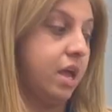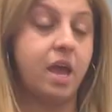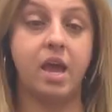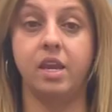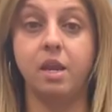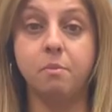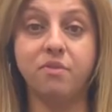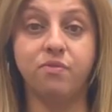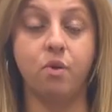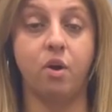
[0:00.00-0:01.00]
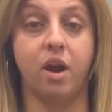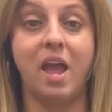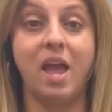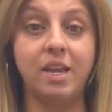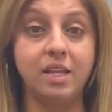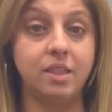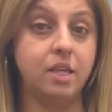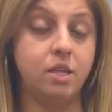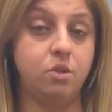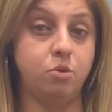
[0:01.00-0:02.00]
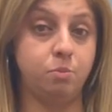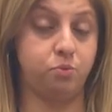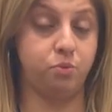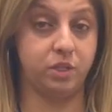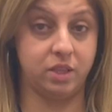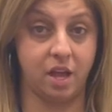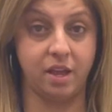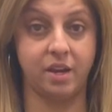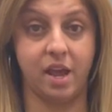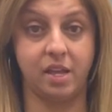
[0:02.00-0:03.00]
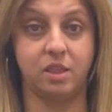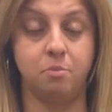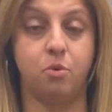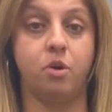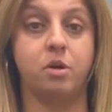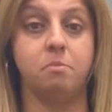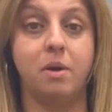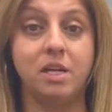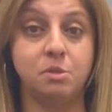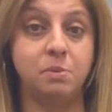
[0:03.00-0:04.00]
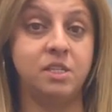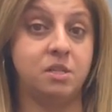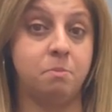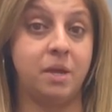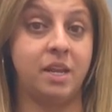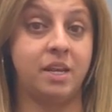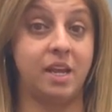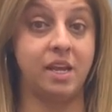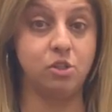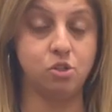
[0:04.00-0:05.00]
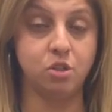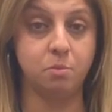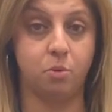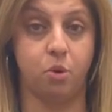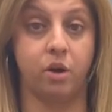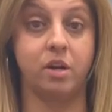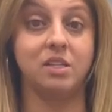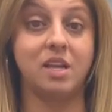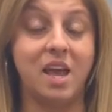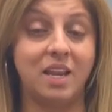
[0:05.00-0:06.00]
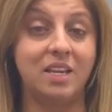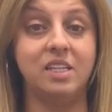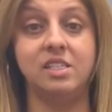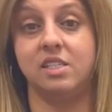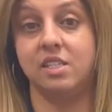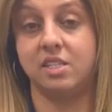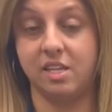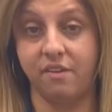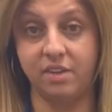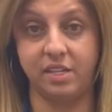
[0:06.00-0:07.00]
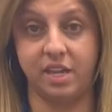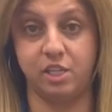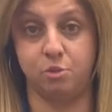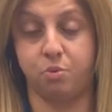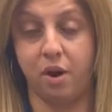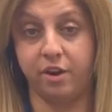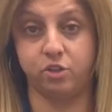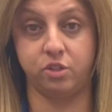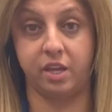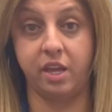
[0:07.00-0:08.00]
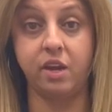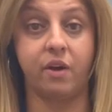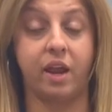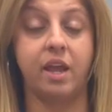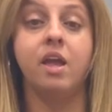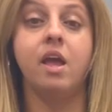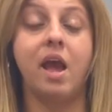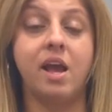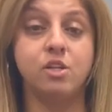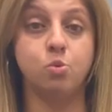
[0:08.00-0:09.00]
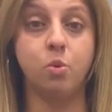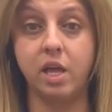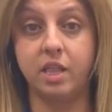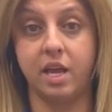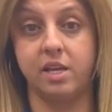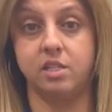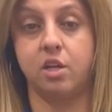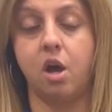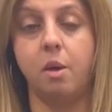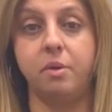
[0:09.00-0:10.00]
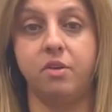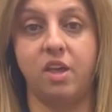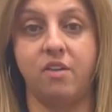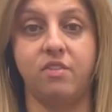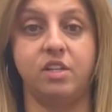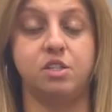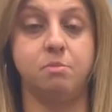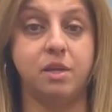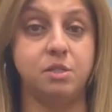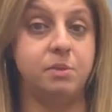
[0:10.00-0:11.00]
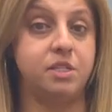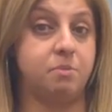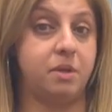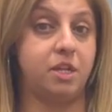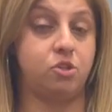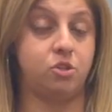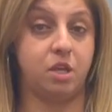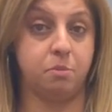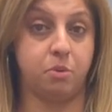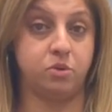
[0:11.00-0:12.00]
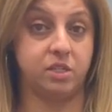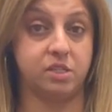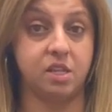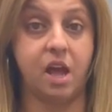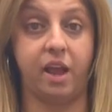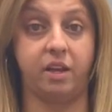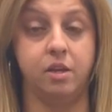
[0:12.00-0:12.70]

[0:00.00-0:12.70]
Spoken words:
And number 4, anything you rely on at the board must be submitted into the board at least 7 days prior to the hearing, as well as a copy of the evidence must be submitted to the opposing side.